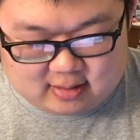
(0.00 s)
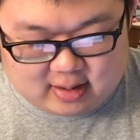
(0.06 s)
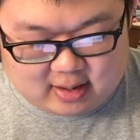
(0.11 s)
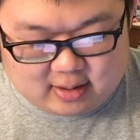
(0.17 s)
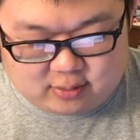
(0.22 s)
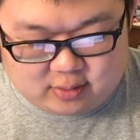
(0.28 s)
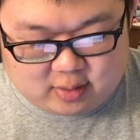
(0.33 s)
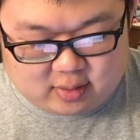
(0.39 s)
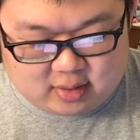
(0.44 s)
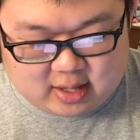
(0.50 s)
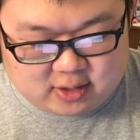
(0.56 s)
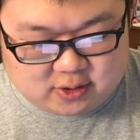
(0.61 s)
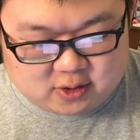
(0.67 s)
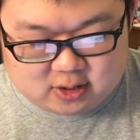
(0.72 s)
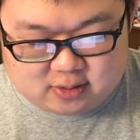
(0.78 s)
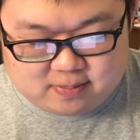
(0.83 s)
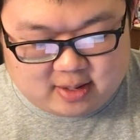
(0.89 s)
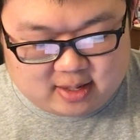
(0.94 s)
They
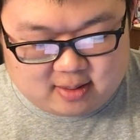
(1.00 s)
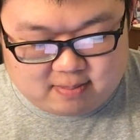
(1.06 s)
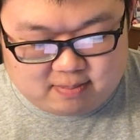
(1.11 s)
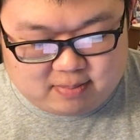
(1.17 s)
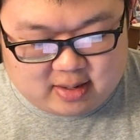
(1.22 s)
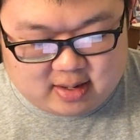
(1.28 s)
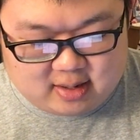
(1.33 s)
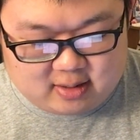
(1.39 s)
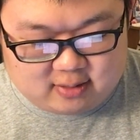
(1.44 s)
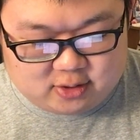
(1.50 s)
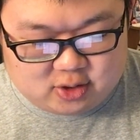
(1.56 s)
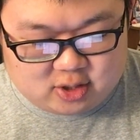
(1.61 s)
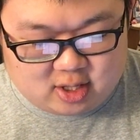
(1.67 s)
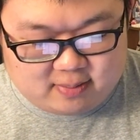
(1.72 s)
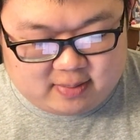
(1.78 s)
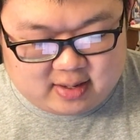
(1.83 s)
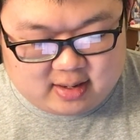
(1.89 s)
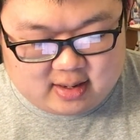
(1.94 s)
just made him big and
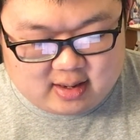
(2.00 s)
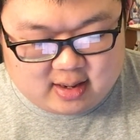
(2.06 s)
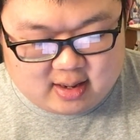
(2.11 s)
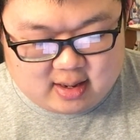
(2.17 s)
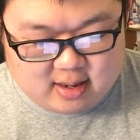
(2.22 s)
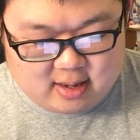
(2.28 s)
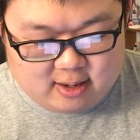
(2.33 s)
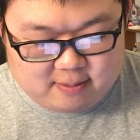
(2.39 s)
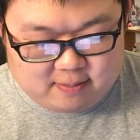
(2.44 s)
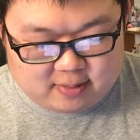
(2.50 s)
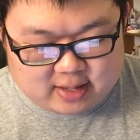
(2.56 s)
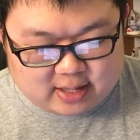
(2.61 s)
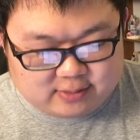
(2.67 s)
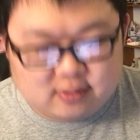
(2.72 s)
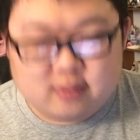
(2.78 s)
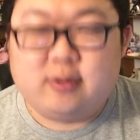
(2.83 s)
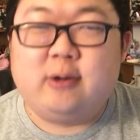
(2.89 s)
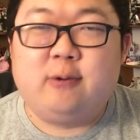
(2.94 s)
chubby, but
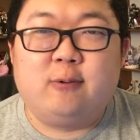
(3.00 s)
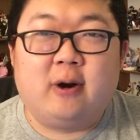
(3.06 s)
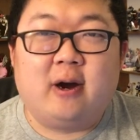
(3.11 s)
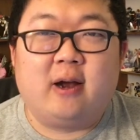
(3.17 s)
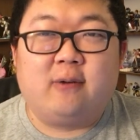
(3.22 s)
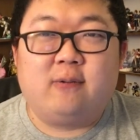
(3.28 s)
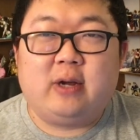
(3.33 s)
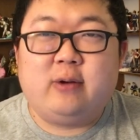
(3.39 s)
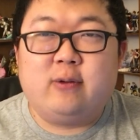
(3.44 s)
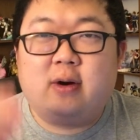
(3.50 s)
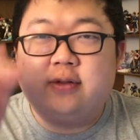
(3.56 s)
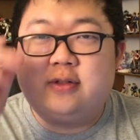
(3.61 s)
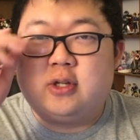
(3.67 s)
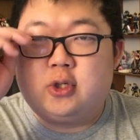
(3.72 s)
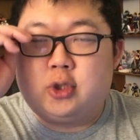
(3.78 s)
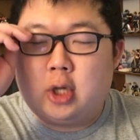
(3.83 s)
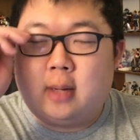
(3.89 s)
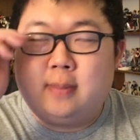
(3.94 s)
that's what we want. We want
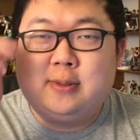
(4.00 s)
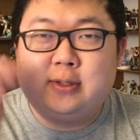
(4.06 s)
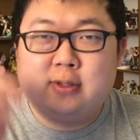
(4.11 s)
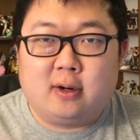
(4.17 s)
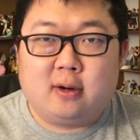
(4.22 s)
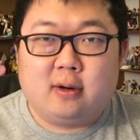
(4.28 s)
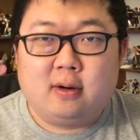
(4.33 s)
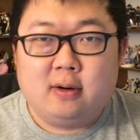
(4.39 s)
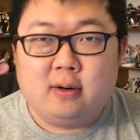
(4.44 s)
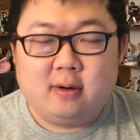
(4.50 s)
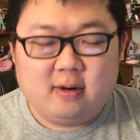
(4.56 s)
the Chubster.